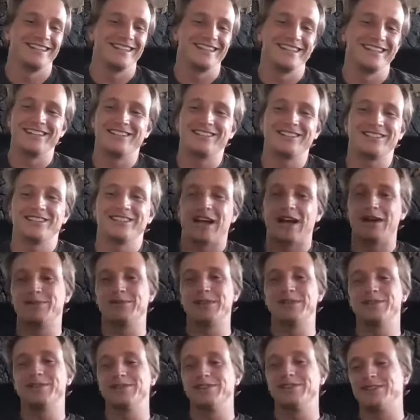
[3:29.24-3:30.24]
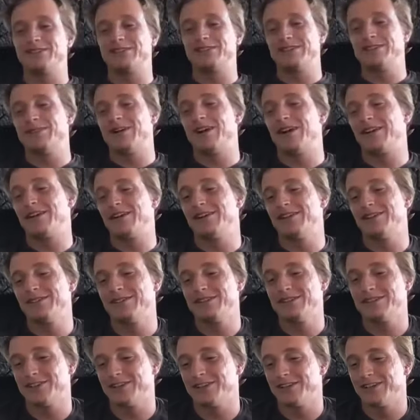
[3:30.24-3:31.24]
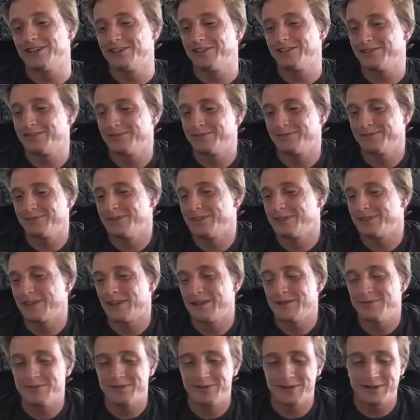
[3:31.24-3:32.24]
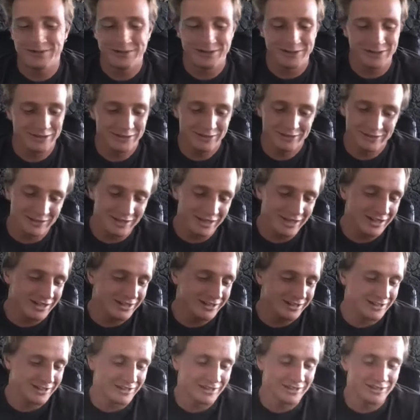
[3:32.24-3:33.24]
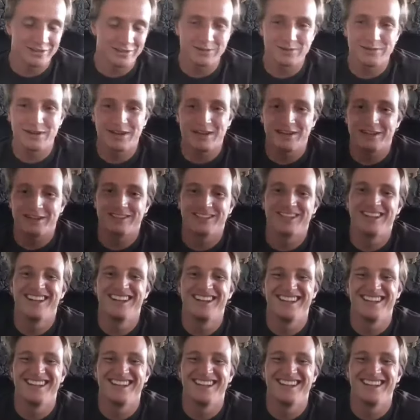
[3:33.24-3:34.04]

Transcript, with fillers: it's I'm living the dream out here. We surf, we skateboard every single day. It's the best.